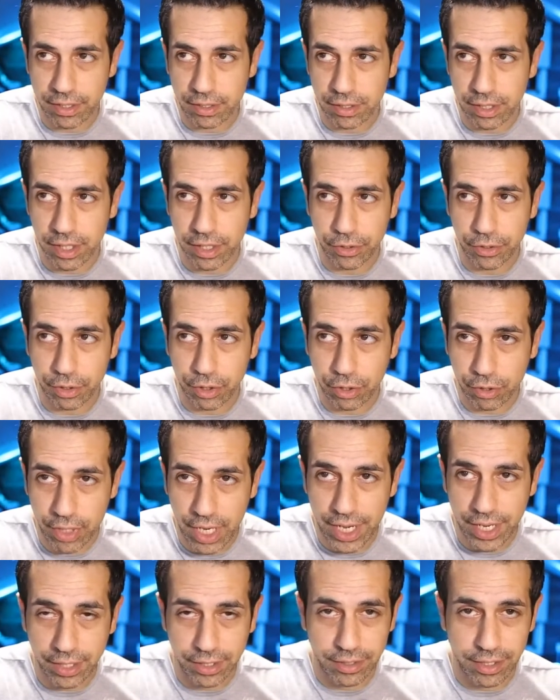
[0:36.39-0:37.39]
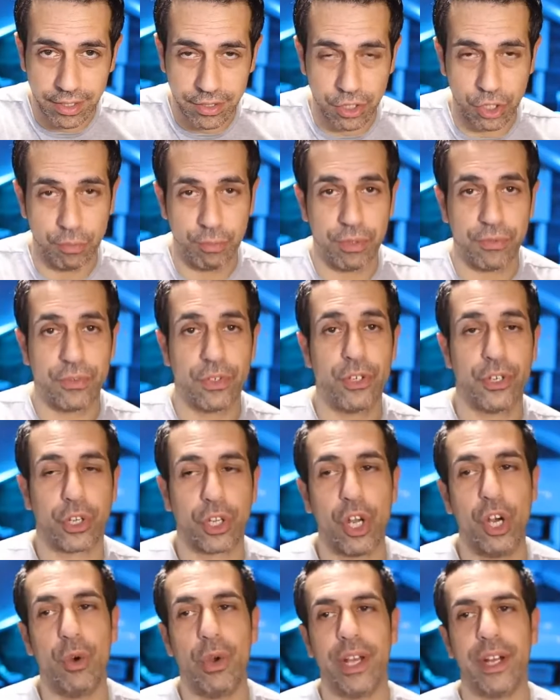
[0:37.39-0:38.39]
in her crate that is open for her to
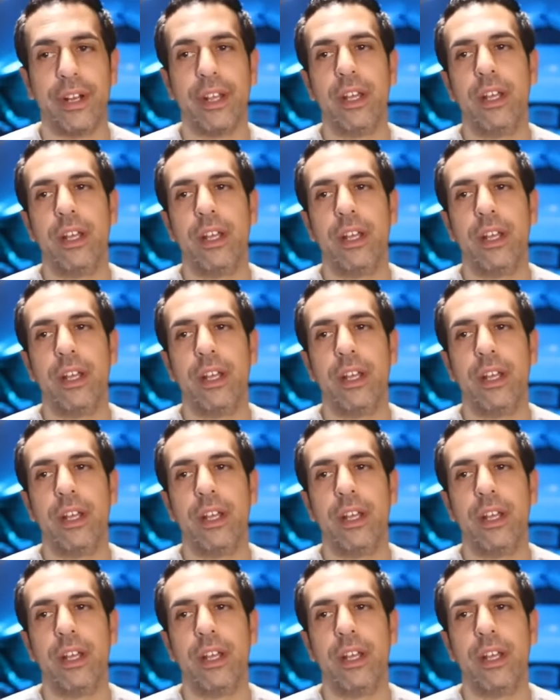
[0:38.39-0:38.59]
go in.